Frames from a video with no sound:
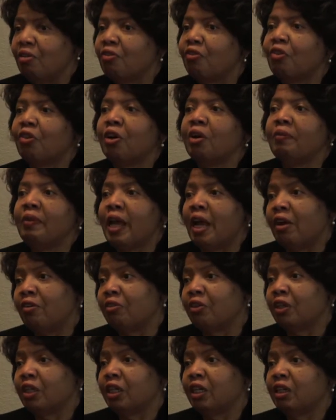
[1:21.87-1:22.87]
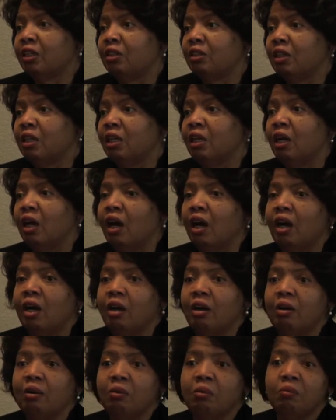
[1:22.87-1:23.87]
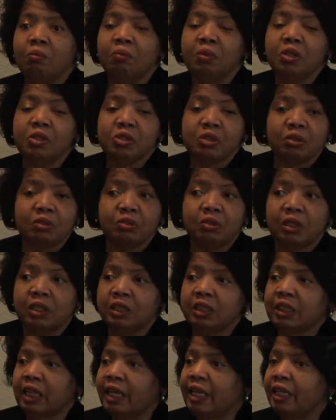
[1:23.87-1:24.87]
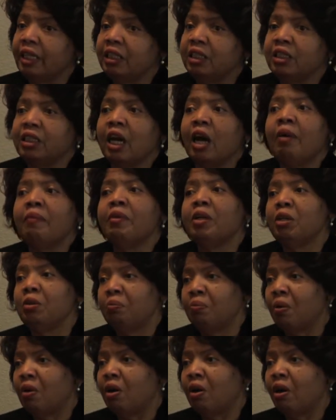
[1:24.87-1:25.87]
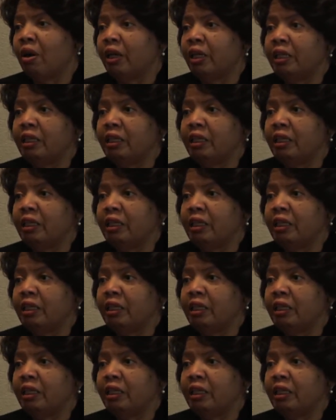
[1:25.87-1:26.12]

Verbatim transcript: from Africa um, music was a dominant part.